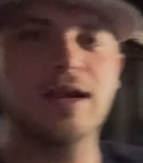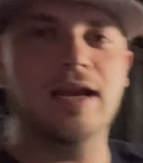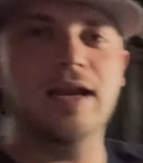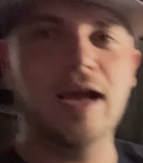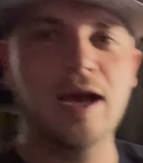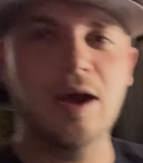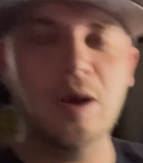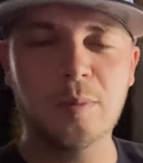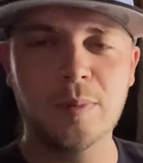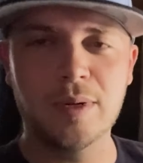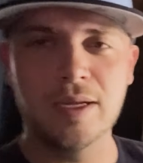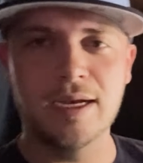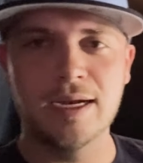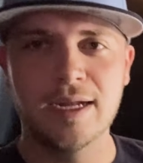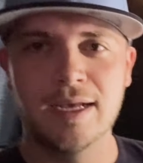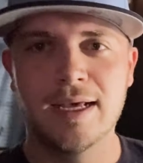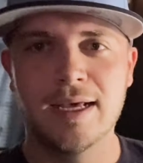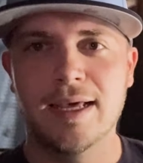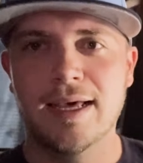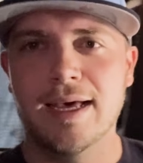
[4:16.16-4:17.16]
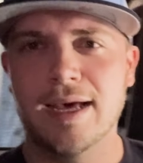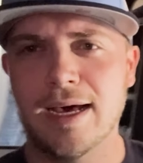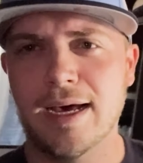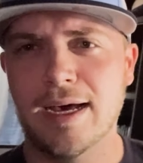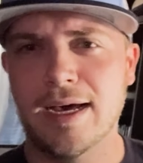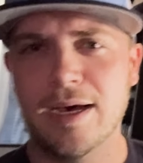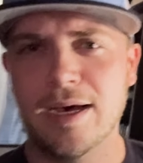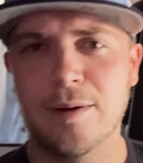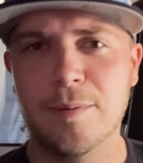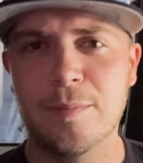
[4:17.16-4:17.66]
now, but
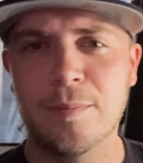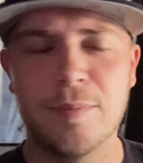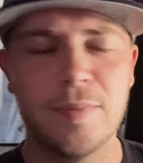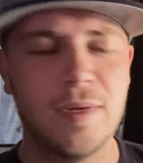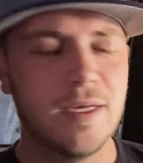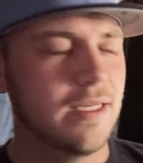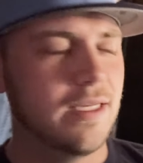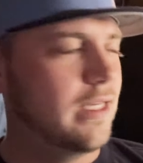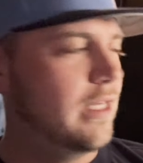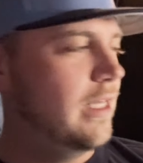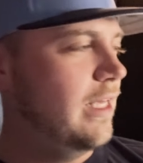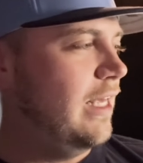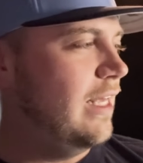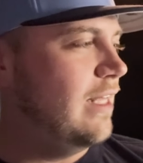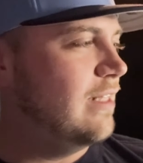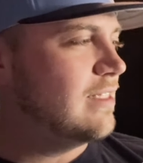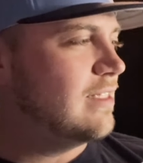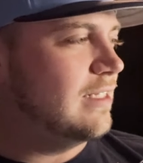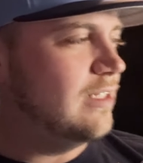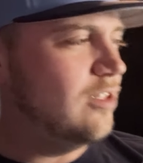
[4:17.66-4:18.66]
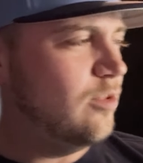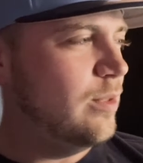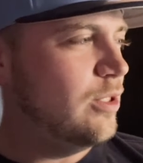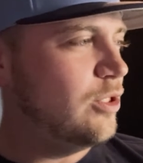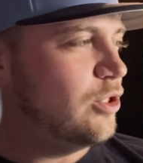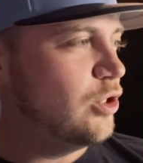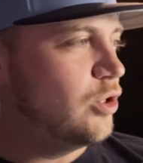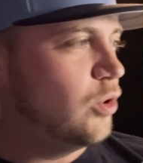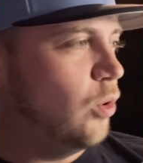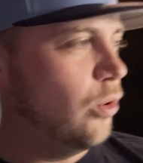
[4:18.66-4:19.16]
um, it's a little bit
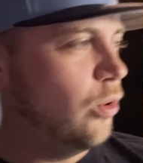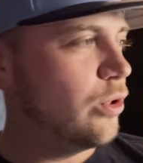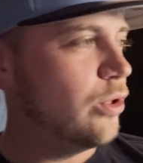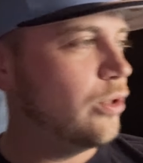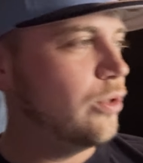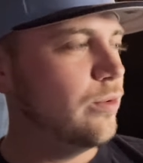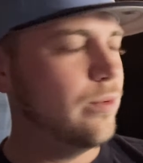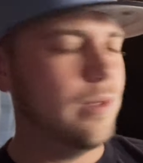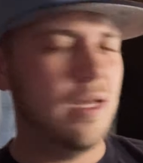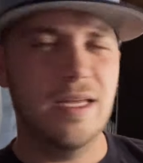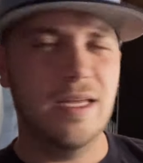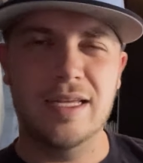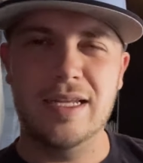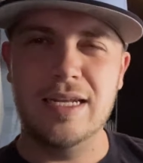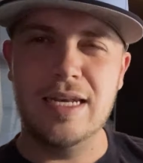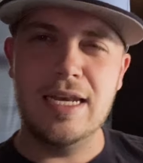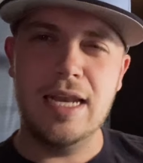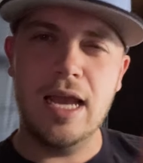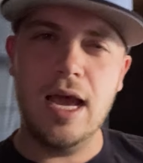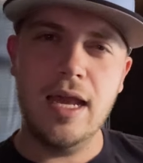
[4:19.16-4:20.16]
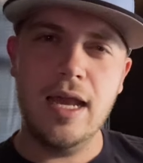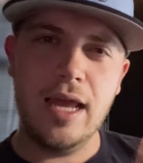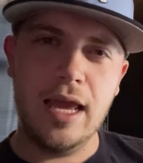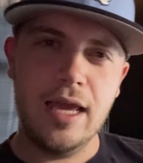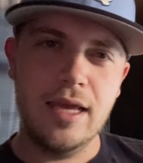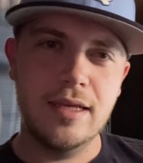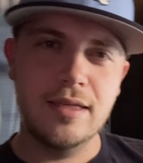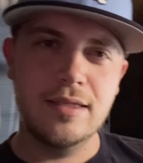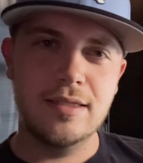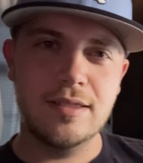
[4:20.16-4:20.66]
shorter. Not
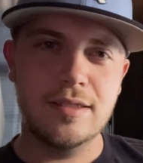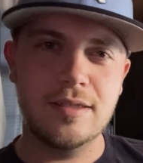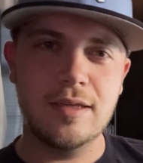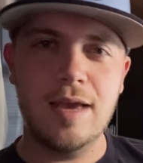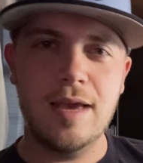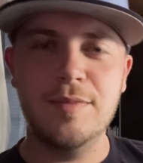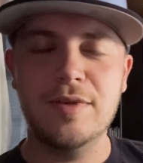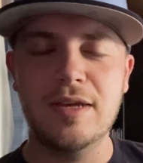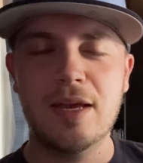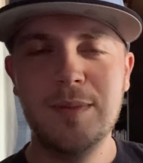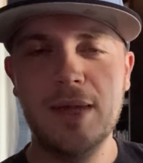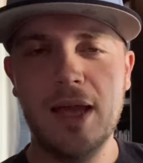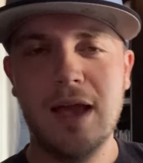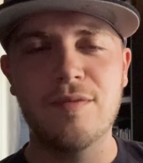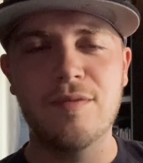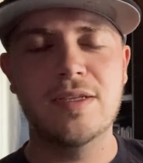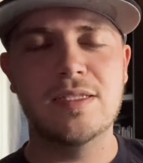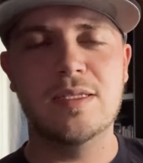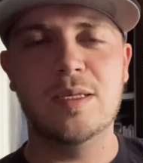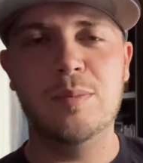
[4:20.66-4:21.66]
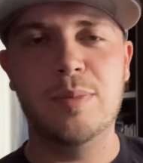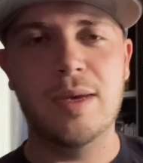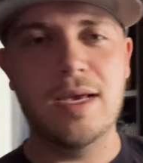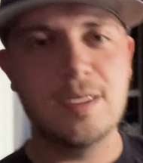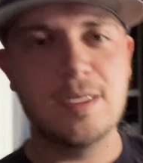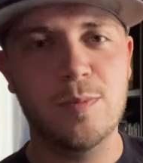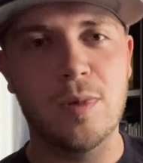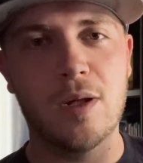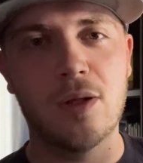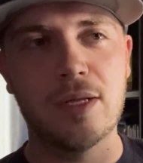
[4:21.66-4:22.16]
as I mean, I mean, obviously
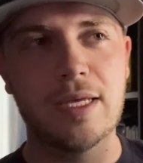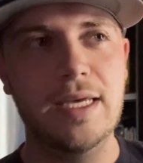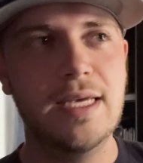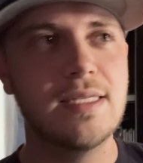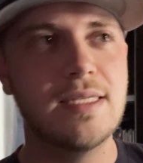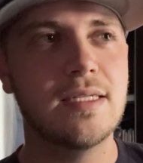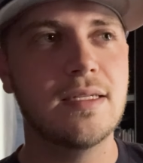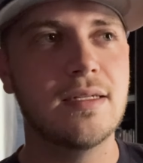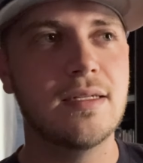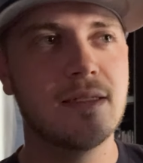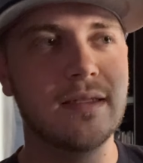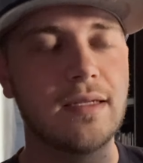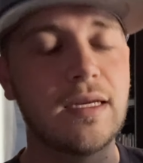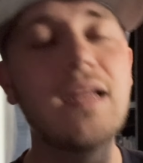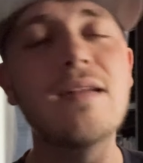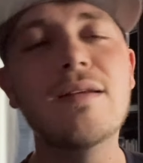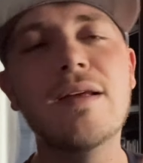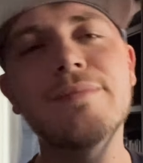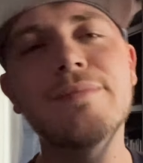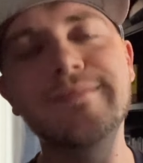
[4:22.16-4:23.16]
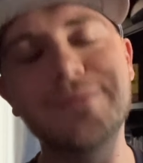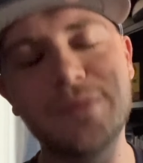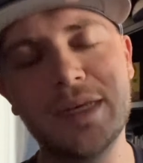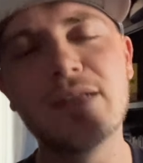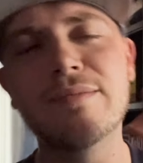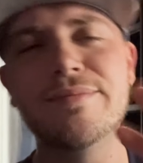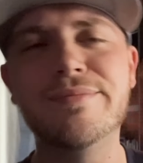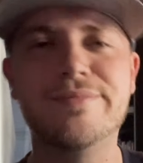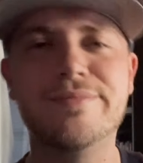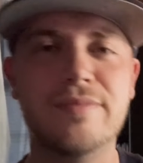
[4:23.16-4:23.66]
baseball isn't. And,
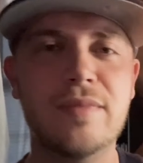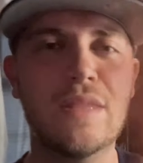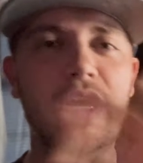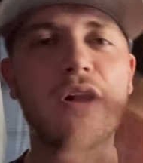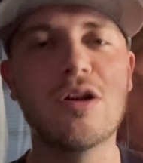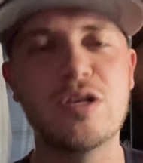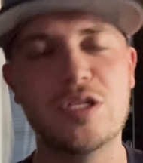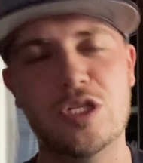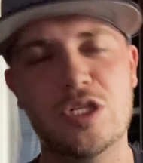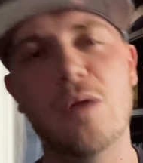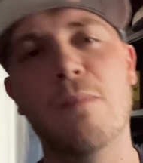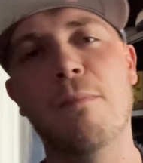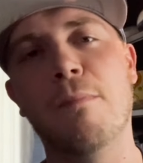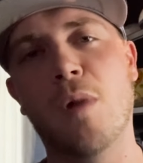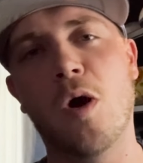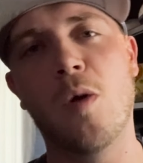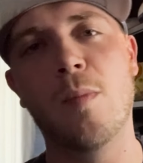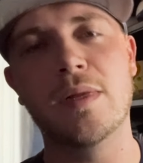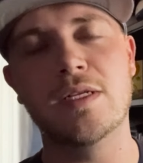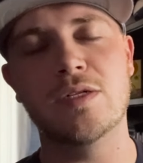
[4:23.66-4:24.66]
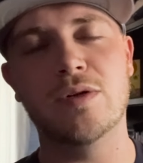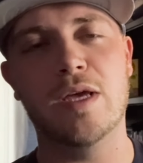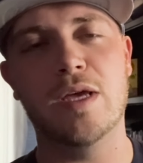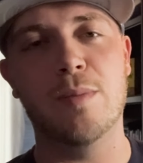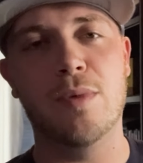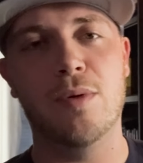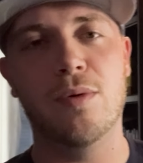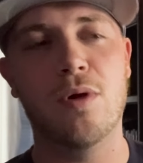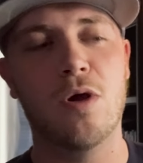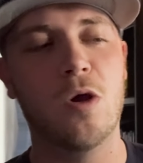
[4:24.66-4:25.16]
there are some moments. Don't
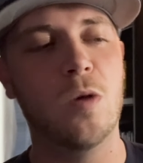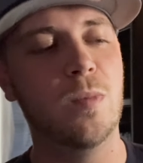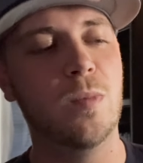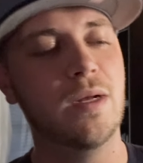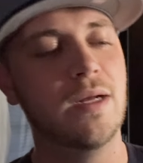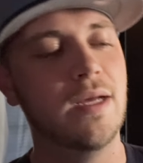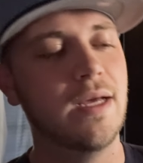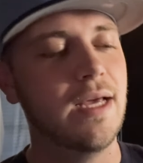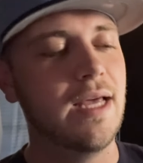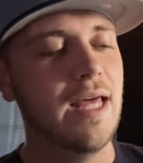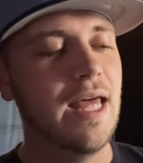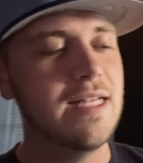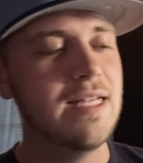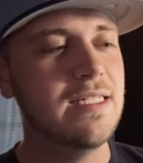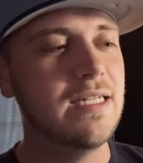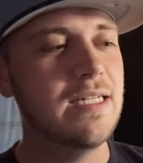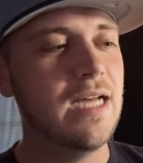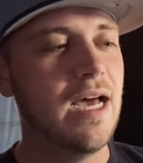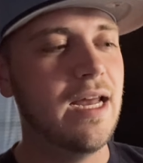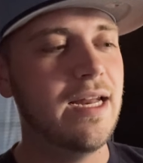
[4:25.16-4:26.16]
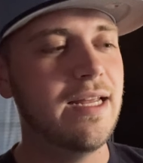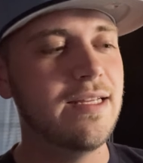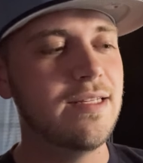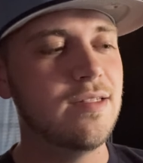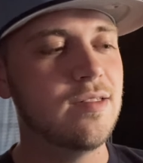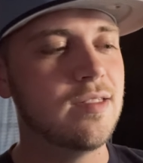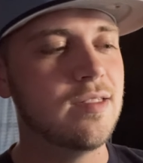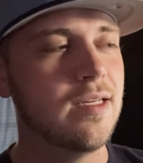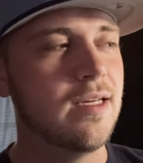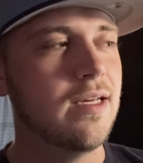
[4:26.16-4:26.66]
get me wrong, but it's not
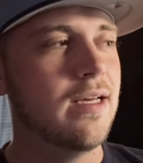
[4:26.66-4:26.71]
as